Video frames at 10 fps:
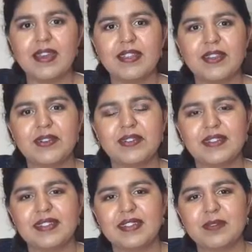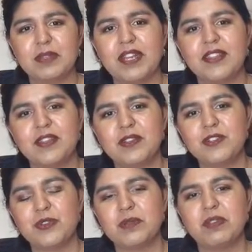Hi there. I'm glad that you
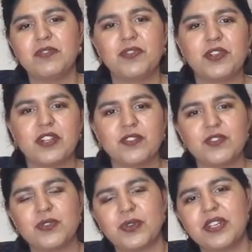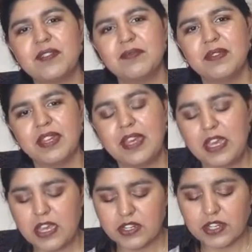could join me for another story.
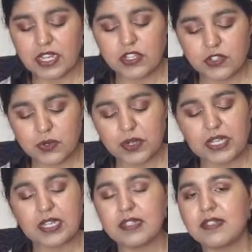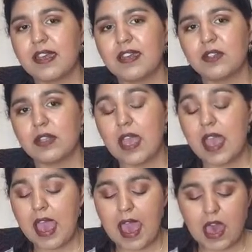Today's story is titled,
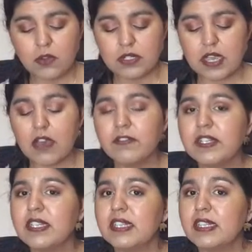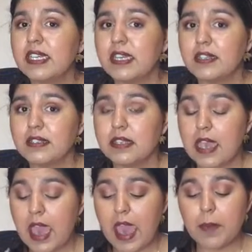How Tufty the Lynx
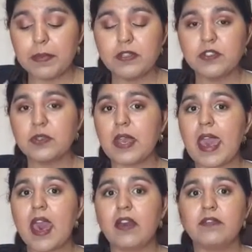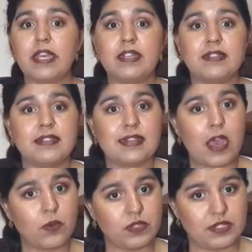Happens to Have a
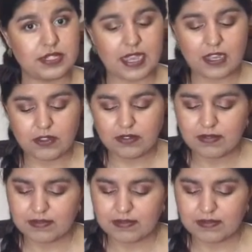Stout Tail.